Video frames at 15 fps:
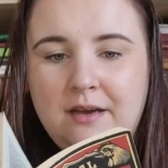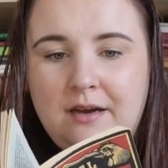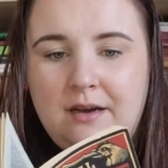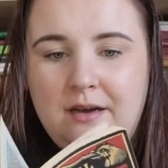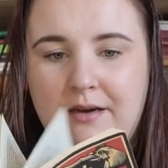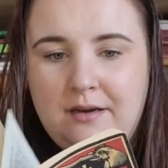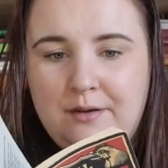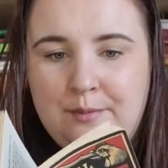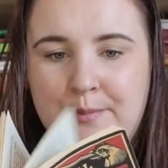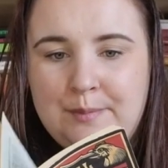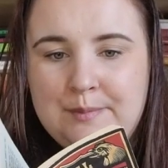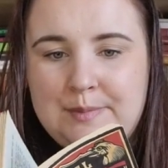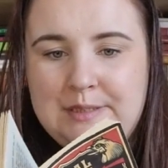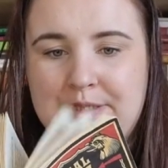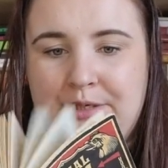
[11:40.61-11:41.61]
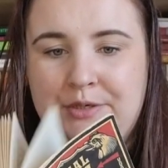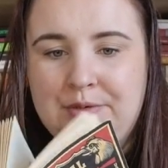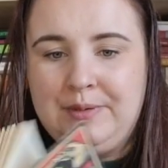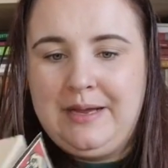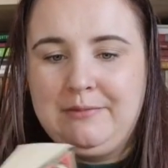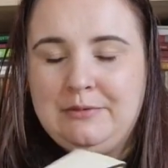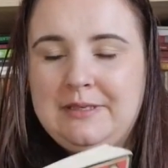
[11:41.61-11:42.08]

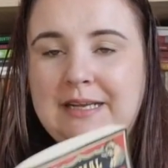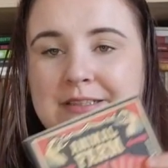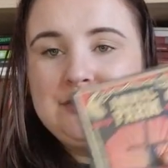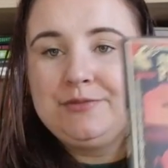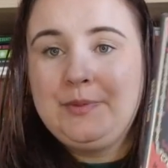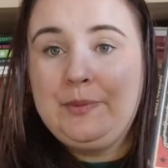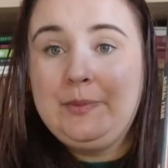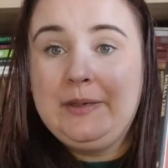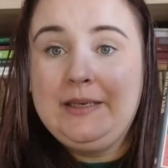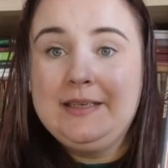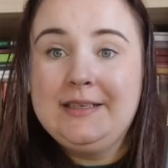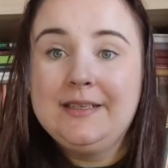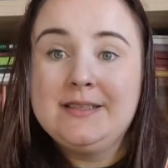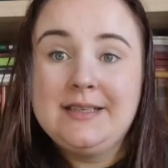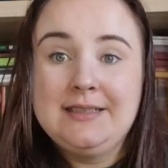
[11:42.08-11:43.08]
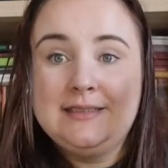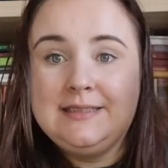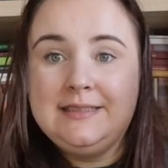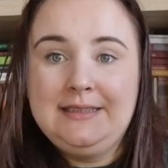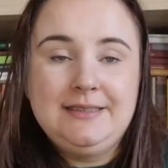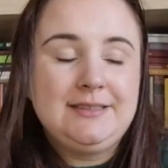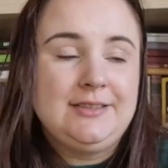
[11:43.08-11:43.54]
So I would like to reread it and
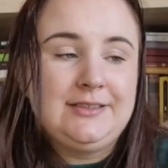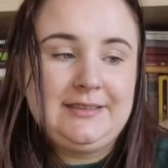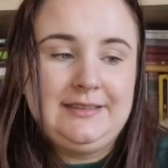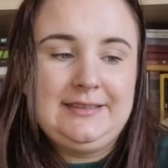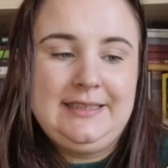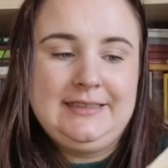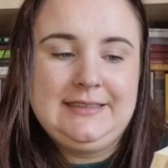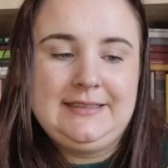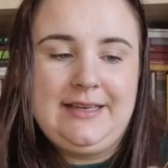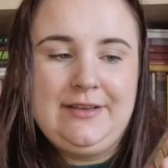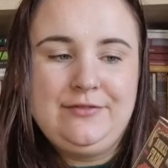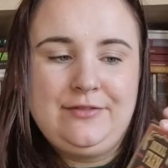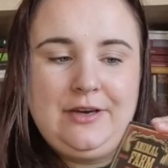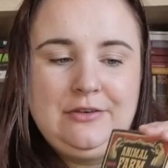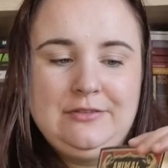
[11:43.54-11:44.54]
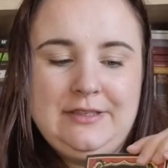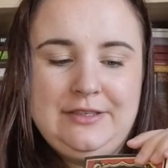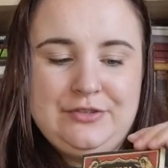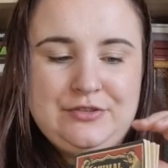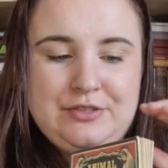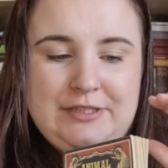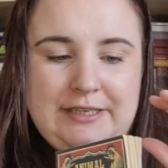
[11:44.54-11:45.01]
see certain things that I found
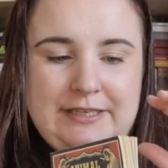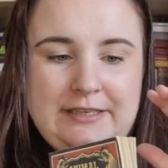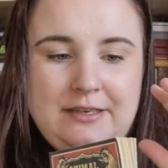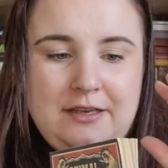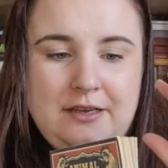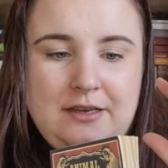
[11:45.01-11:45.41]
interesting